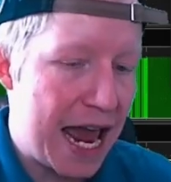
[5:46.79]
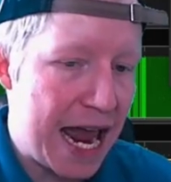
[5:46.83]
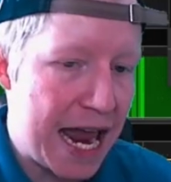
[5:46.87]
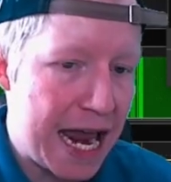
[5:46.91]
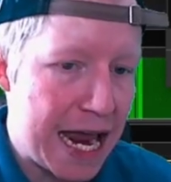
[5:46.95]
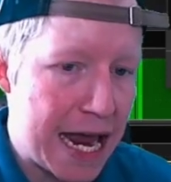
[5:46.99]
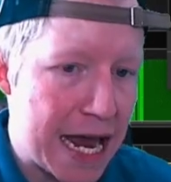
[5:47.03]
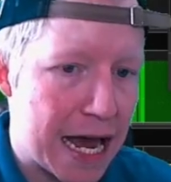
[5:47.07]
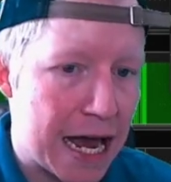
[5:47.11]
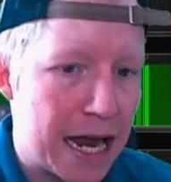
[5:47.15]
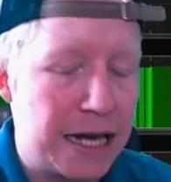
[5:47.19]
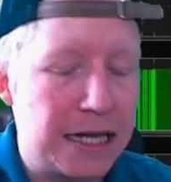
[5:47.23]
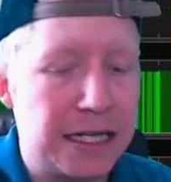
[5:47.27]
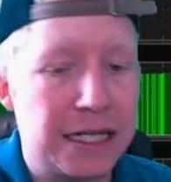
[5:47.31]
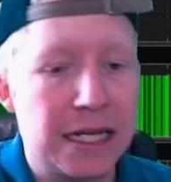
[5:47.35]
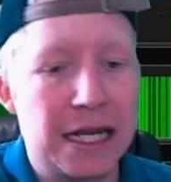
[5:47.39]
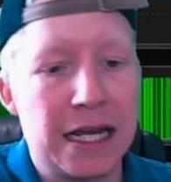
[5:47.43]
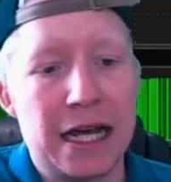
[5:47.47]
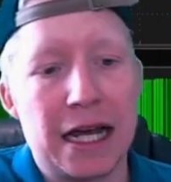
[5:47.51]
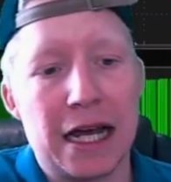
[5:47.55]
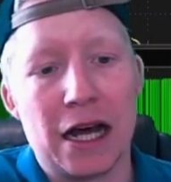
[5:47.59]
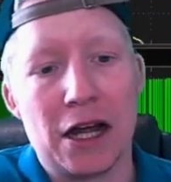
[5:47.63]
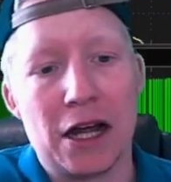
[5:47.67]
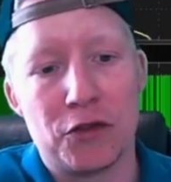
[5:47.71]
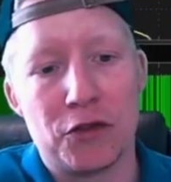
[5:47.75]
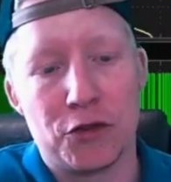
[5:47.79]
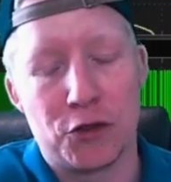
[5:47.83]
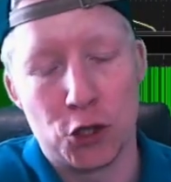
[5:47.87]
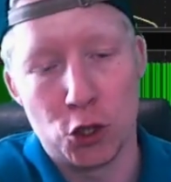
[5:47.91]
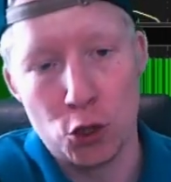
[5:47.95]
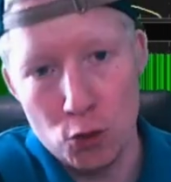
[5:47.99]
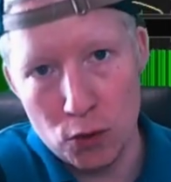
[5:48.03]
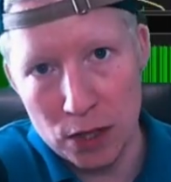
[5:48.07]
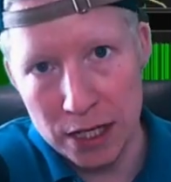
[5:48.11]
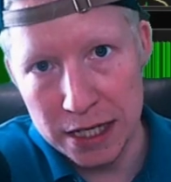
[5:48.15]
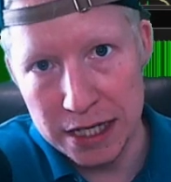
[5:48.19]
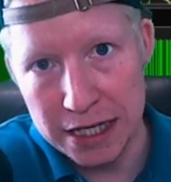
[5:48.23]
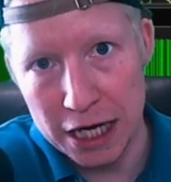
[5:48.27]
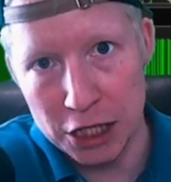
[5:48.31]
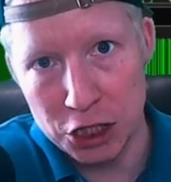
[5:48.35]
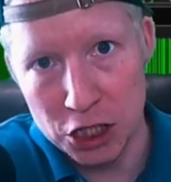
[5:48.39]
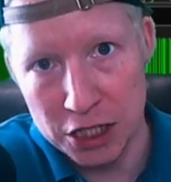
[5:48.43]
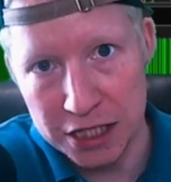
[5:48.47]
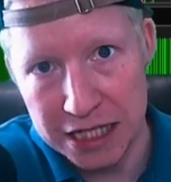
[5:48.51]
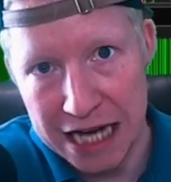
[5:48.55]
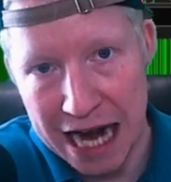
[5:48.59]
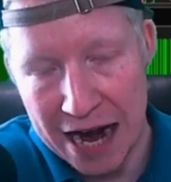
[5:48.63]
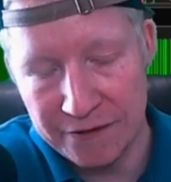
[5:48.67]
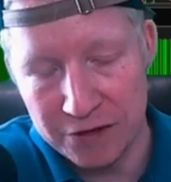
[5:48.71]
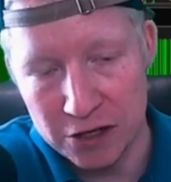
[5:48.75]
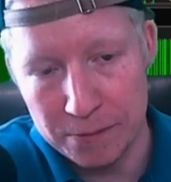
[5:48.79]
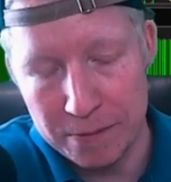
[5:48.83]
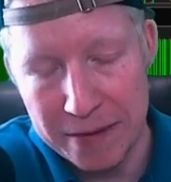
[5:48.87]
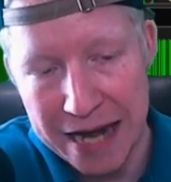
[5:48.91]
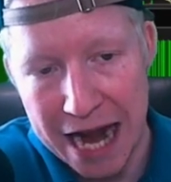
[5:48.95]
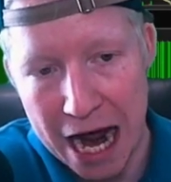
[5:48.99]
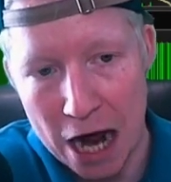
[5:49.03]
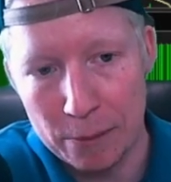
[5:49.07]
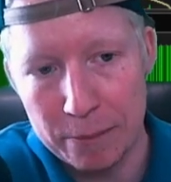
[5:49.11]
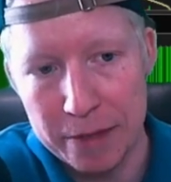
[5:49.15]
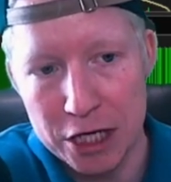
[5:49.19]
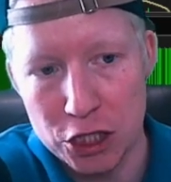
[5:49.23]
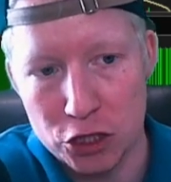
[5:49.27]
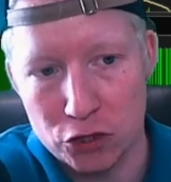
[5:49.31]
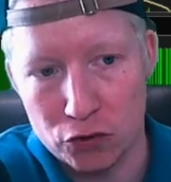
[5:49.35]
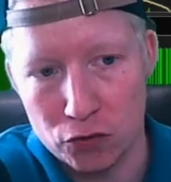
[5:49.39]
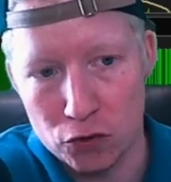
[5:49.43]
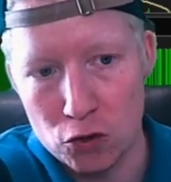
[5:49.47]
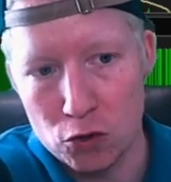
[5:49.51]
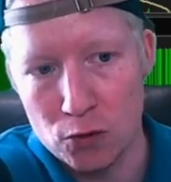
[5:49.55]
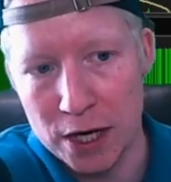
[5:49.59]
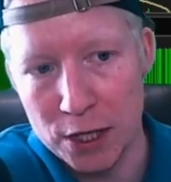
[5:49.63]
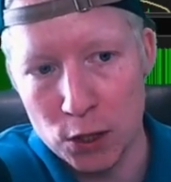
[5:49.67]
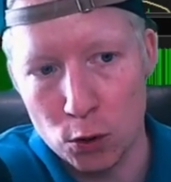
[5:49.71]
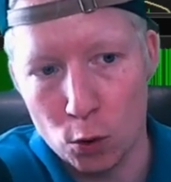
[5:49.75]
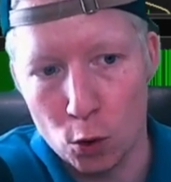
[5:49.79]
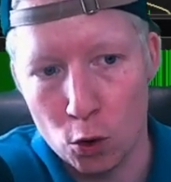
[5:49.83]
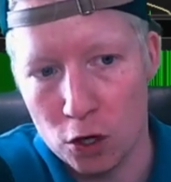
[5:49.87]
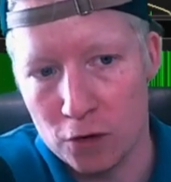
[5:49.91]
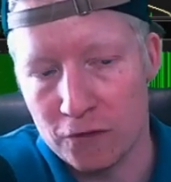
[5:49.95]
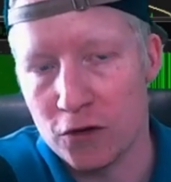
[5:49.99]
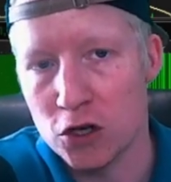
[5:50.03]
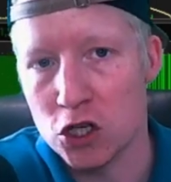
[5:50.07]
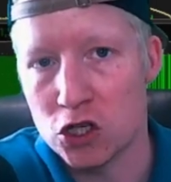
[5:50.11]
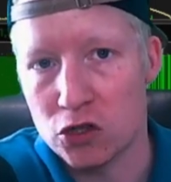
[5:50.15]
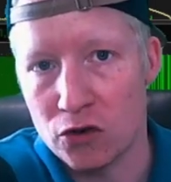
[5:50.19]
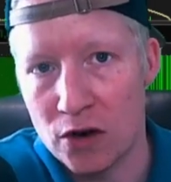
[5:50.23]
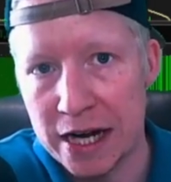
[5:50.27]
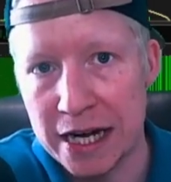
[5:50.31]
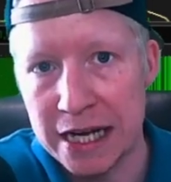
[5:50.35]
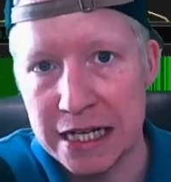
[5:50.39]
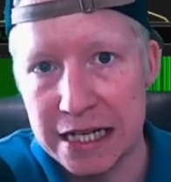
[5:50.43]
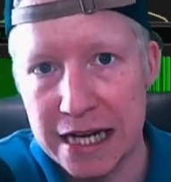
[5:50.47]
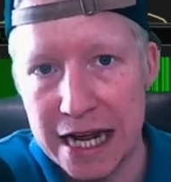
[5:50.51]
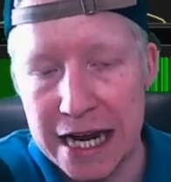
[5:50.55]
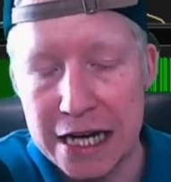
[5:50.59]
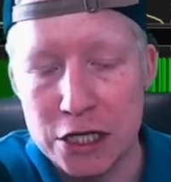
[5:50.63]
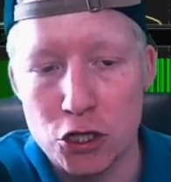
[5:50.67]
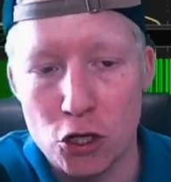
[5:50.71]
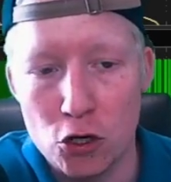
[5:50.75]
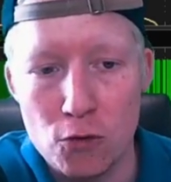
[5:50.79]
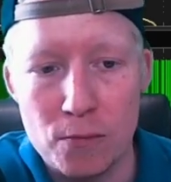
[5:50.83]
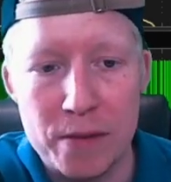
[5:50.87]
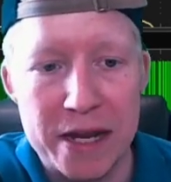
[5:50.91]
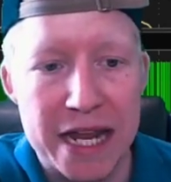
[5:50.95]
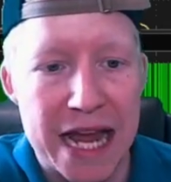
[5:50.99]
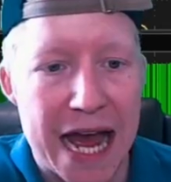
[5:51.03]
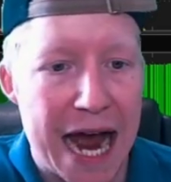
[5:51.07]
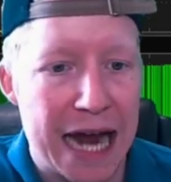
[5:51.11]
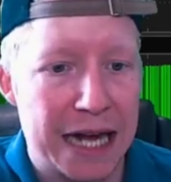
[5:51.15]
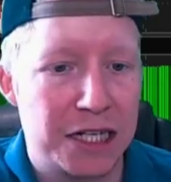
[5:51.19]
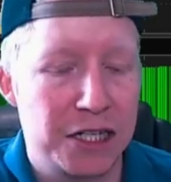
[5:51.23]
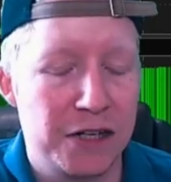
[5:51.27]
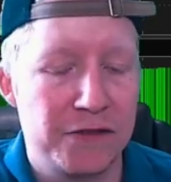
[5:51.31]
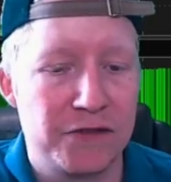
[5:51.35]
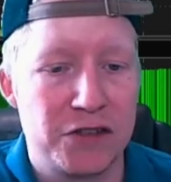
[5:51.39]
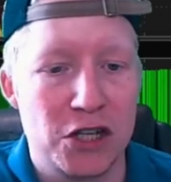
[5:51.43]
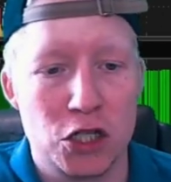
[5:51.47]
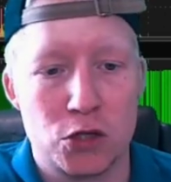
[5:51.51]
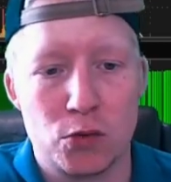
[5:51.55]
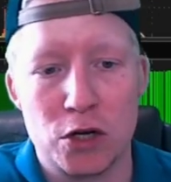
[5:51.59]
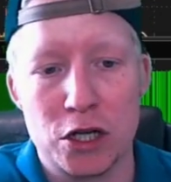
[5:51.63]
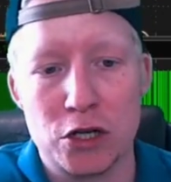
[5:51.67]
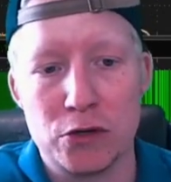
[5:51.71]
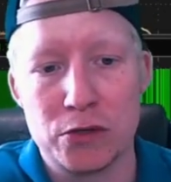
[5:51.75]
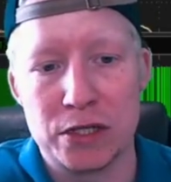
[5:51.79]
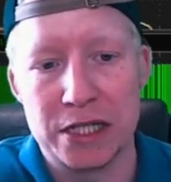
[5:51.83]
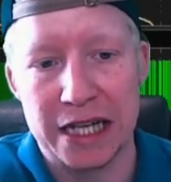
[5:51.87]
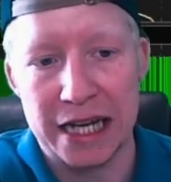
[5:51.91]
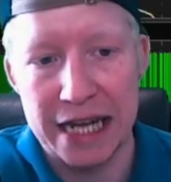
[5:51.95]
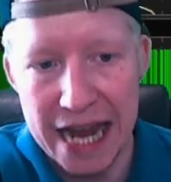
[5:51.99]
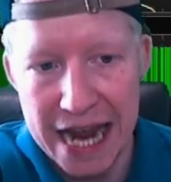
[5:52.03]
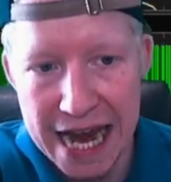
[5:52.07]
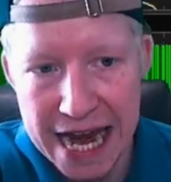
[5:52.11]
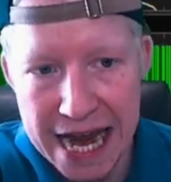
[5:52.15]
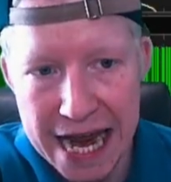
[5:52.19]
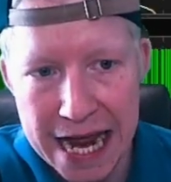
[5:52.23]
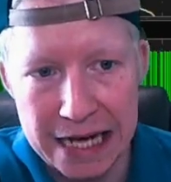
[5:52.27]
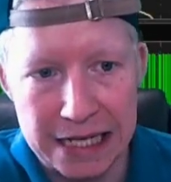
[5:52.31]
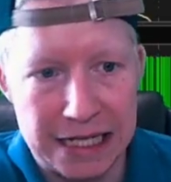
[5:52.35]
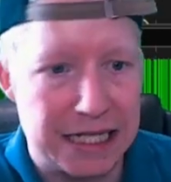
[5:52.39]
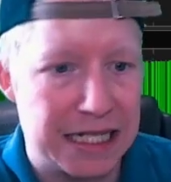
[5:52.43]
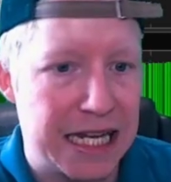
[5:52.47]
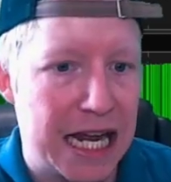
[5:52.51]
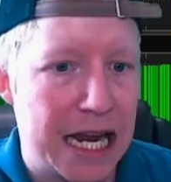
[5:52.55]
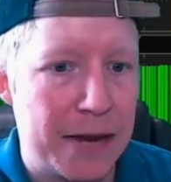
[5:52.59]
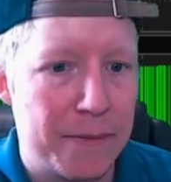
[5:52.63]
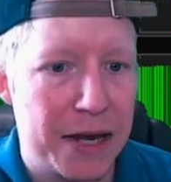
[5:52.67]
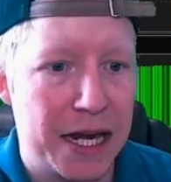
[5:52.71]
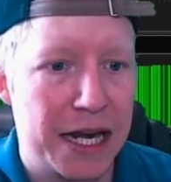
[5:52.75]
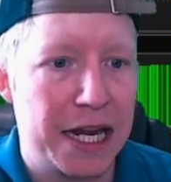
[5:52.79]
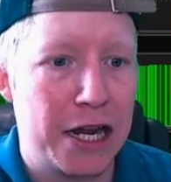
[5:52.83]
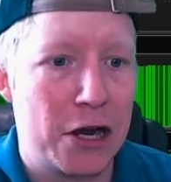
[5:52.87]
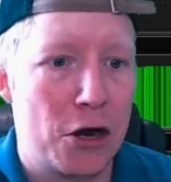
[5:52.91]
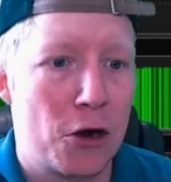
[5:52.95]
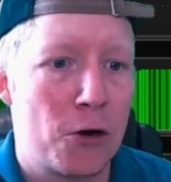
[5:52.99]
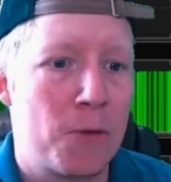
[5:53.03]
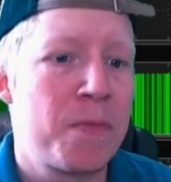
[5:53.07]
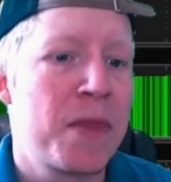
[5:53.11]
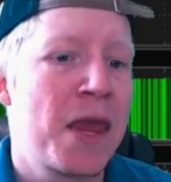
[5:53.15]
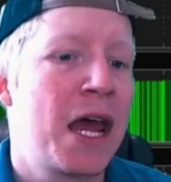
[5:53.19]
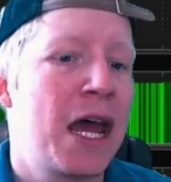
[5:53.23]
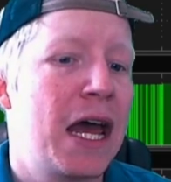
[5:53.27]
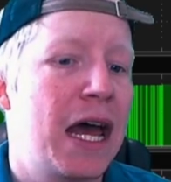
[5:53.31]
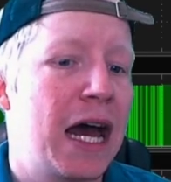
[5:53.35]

And two conditions have to now be true in order for trading day to be active, since we're using an and statement here.